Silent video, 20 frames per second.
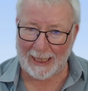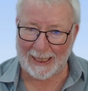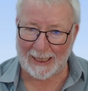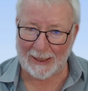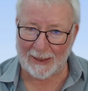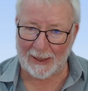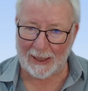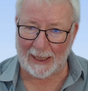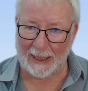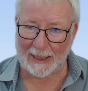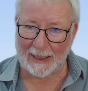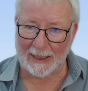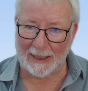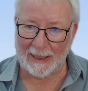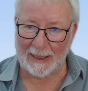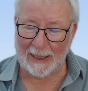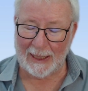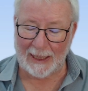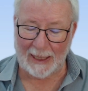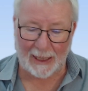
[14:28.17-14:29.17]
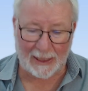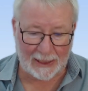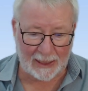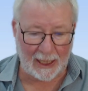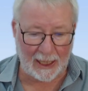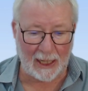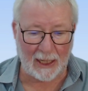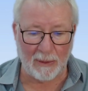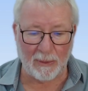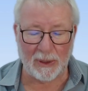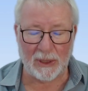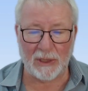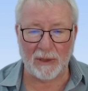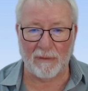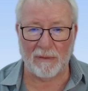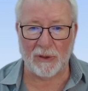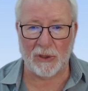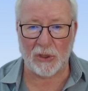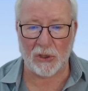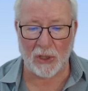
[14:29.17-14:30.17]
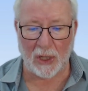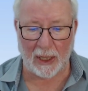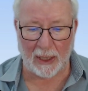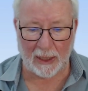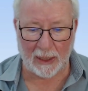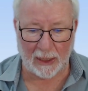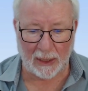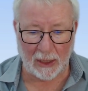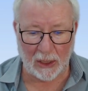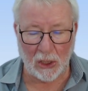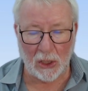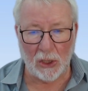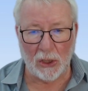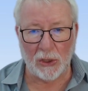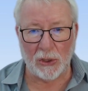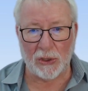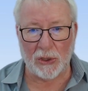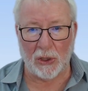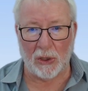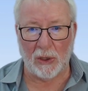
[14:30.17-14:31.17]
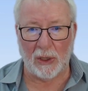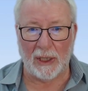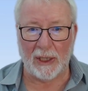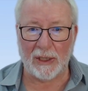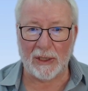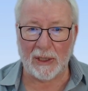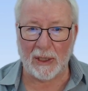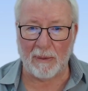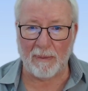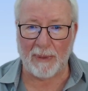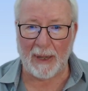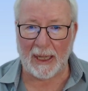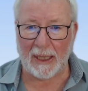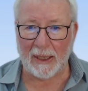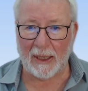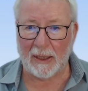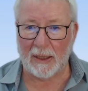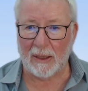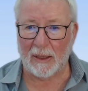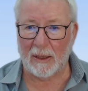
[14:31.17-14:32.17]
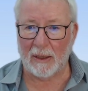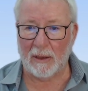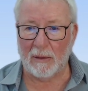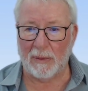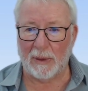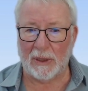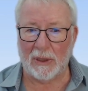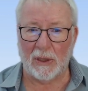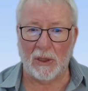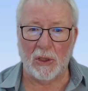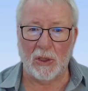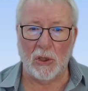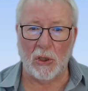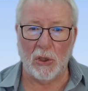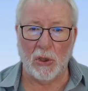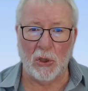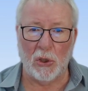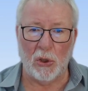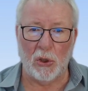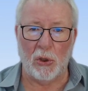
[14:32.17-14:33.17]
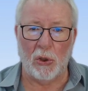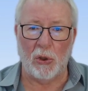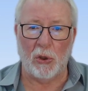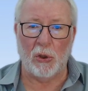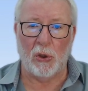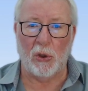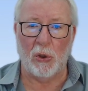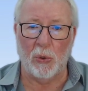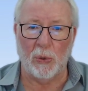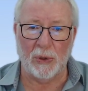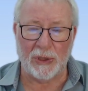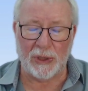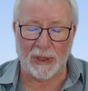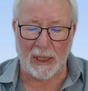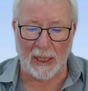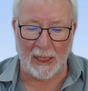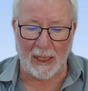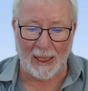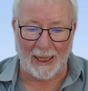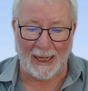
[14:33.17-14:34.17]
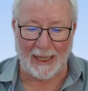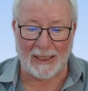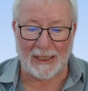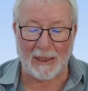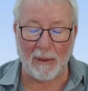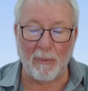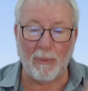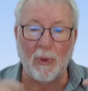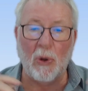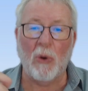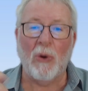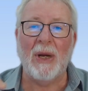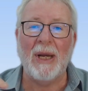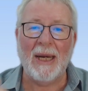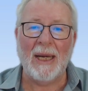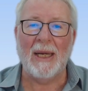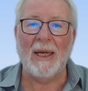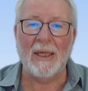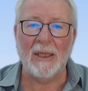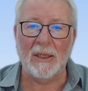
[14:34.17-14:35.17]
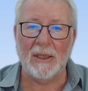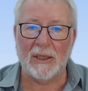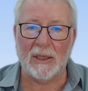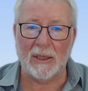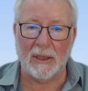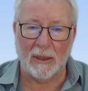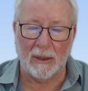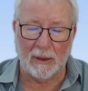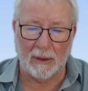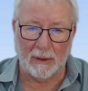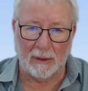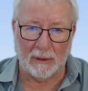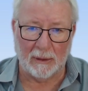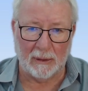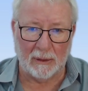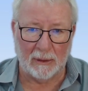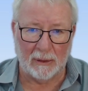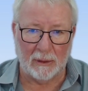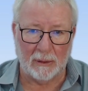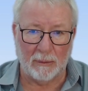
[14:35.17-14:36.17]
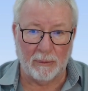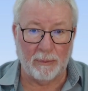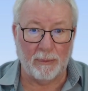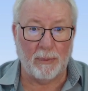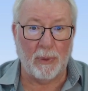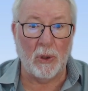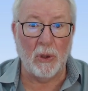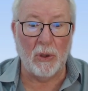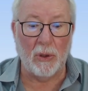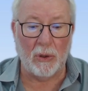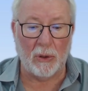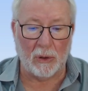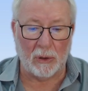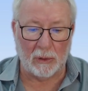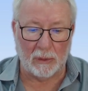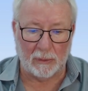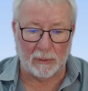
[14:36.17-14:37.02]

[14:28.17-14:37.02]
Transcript: Right, that's the elements of a strike. So let's unpack that a little bit. You will see it's employees, plural,